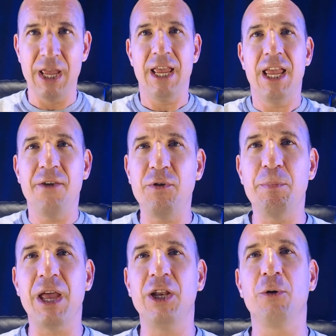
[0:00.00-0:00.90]
If you've
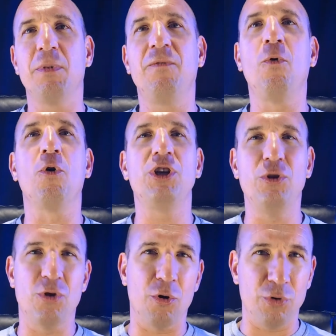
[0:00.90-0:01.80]
been here before, you
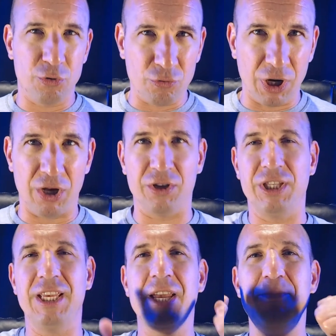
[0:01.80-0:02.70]
know the drill.
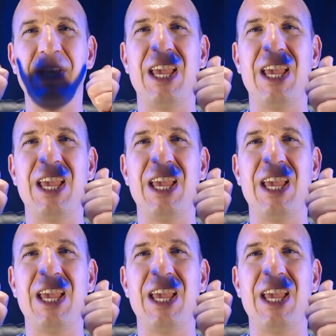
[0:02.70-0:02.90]
You give me a